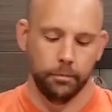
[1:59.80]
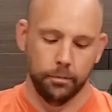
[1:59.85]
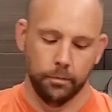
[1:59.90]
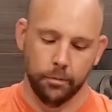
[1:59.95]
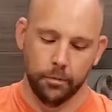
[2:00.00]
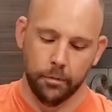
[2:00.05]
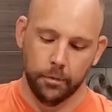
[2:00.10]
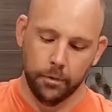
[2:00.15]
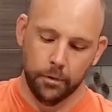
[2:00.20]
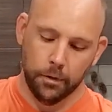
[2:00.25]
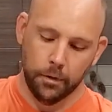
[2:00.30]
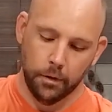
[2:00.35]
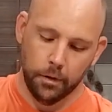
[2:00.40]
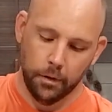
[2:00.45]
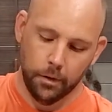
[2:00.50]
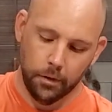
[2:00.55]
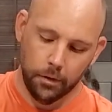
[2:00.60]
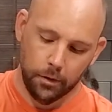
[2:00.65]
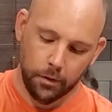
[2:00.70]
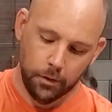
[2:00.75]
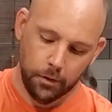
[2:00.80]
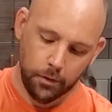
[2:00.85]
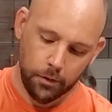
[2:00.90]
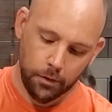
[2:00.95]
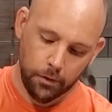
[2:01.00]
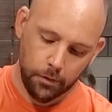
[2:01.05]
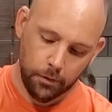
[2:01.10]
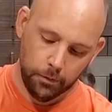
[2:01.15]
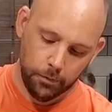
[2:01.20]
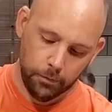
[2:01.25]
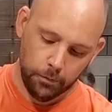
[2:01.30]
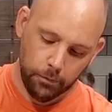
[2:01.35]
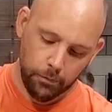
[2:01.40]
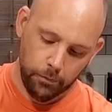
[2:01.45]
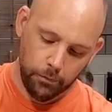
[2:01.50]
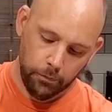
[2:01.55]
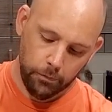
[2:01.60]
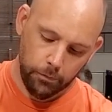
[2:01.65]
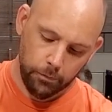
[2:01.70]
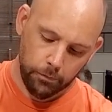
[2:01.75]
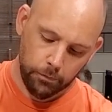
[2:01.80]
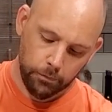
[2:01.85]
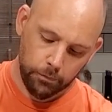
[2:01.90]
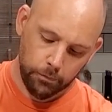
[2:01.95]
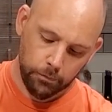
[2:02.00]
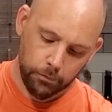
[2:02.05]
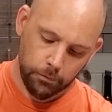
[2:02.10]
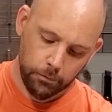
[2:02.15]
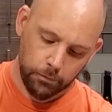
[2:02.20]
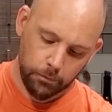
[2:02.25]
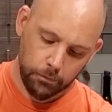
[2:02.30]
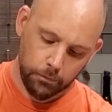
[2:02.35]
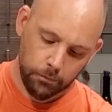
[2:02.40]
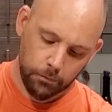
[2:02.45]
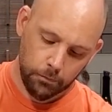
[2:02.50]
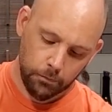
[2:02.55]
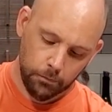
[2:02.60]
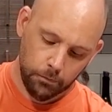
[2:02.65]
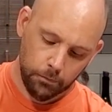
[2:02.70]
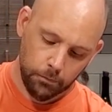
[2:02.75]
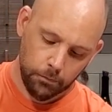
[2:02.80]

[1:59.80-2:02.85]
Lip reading: No one is speaking in this clip.